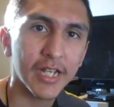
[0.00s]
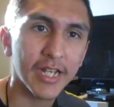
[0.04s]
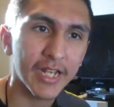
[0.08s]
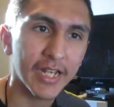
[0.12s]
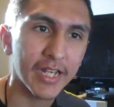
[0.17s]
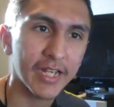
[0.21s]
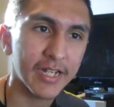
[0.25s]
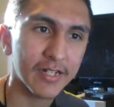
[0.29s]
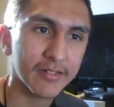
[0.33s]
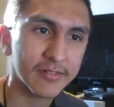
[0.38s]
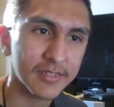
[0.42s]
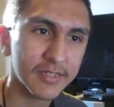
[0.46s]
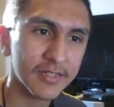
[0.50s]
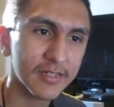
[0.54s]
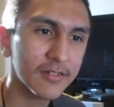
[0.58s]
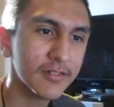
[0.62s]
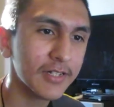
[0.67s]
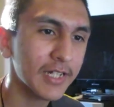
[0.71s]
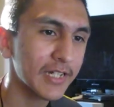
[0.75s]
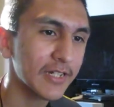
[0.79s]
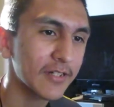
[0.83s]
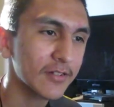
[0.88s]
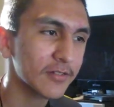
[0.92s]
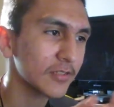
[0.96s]
And I was like,
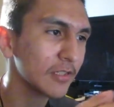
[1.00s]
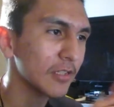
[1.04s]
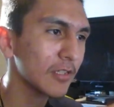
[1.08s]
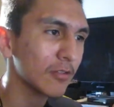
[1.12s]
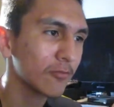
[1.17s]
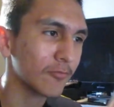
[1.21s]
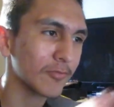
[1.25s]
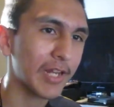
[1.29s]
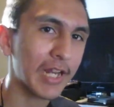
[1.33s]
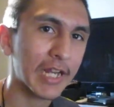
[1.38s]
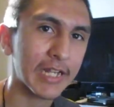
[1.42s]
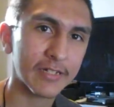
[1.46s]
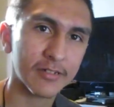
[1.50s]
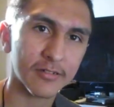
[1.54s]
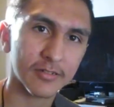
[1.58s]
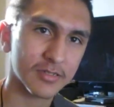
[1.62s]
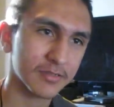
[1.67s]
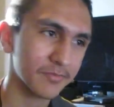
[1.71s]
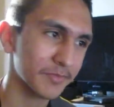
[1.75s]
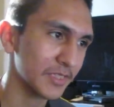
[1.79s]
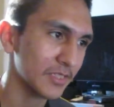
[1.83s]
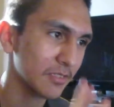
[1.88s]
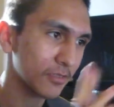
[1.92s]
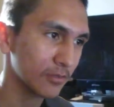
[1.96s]
okay, there's other
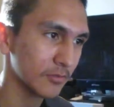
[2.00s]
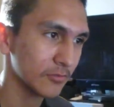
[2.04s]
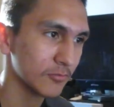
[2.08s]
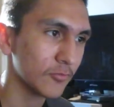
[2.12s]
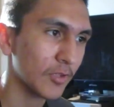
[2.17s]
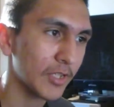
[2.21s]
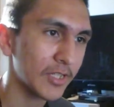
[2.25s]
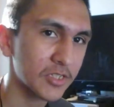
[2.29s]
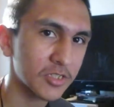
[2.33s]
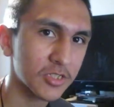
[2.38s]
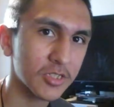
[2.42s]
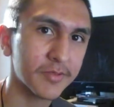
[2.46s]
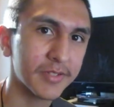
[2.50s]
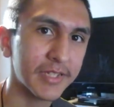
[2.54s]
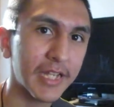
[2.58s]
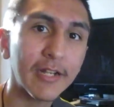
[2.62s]
reactors. Let me go watch them.